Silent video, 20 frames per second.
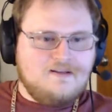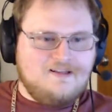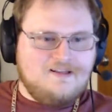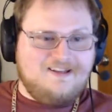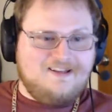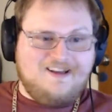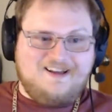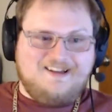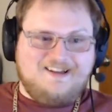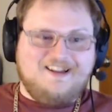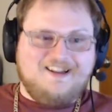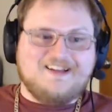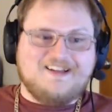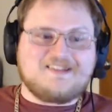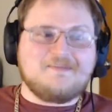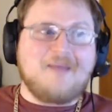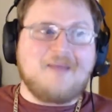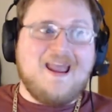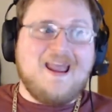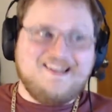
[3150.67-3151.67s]
No,
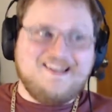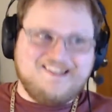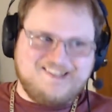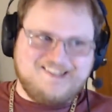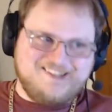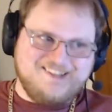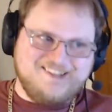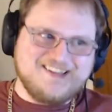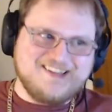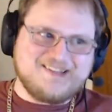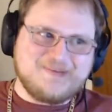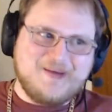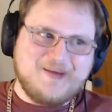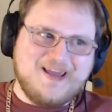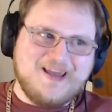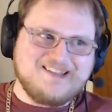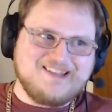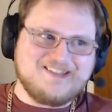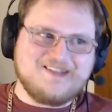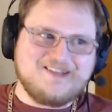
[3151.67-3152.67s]
it's mangy. That's
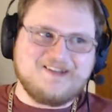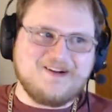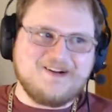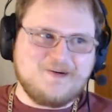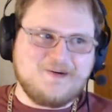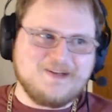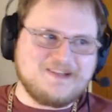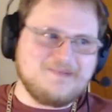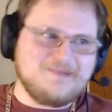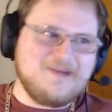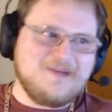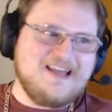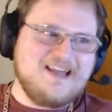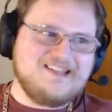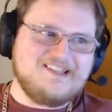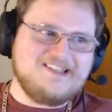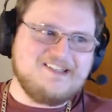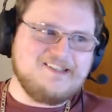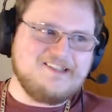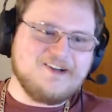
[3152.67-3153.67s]
mangy. You don't want the
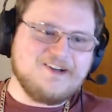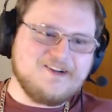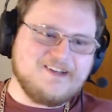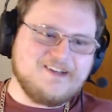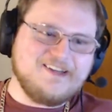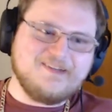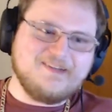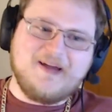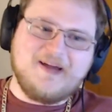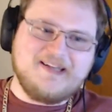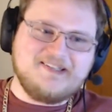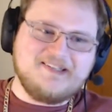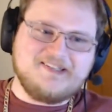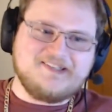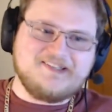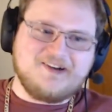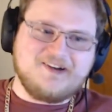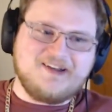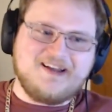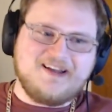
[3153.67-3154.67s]
mangy jerky. The mangy
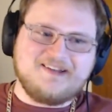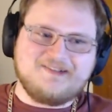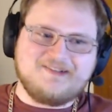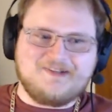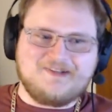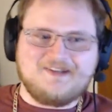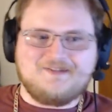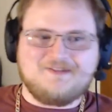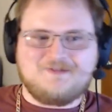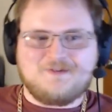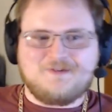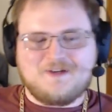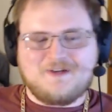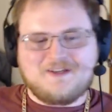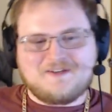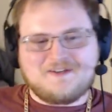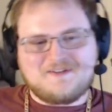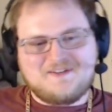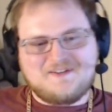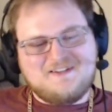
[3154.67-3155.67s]
jerky ain't too good for
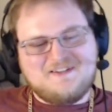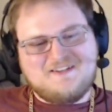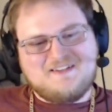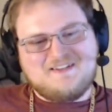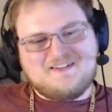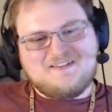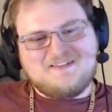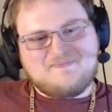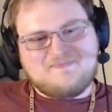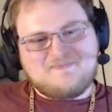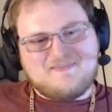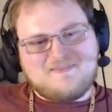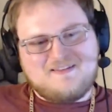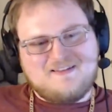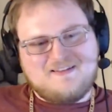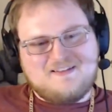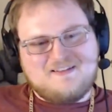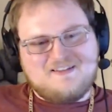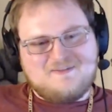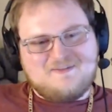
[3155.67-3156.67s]
you.
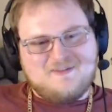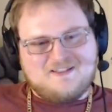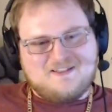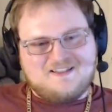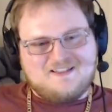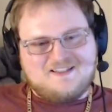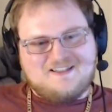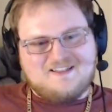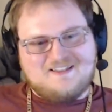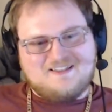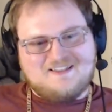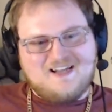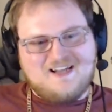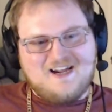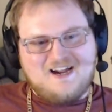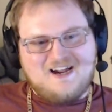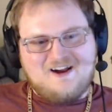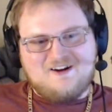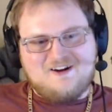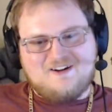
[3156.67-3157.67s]
But
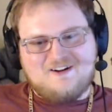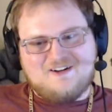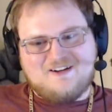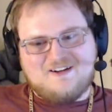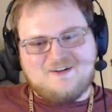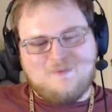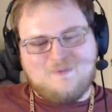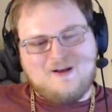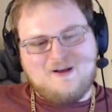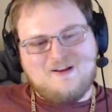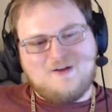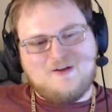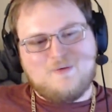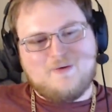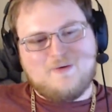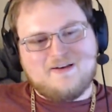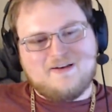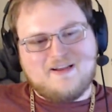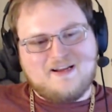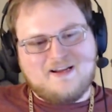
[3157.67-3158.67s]
I heard on the radio
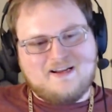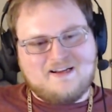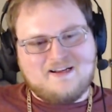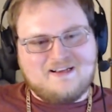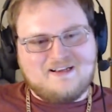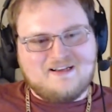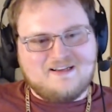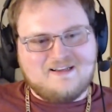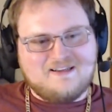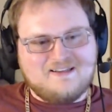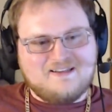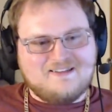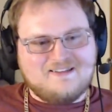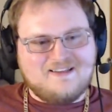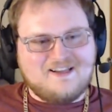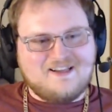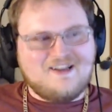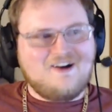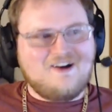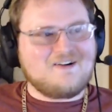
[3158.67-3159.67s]
one day
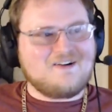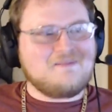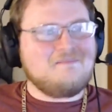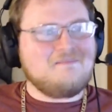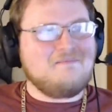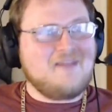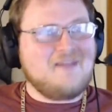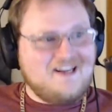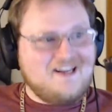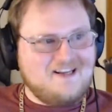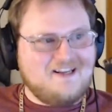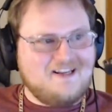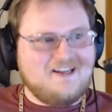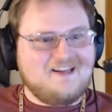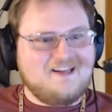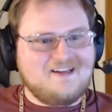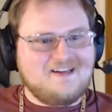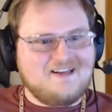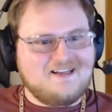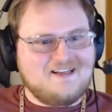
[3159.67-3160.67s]
they called it
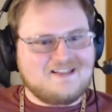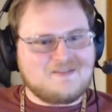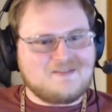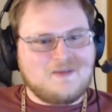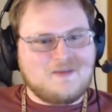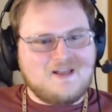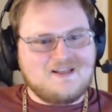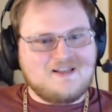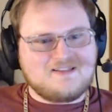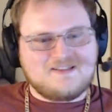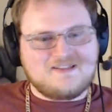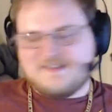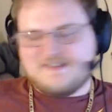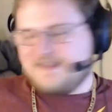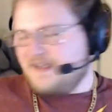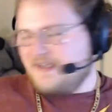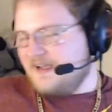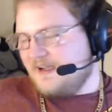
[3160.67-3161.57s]
mangy, and it's because it's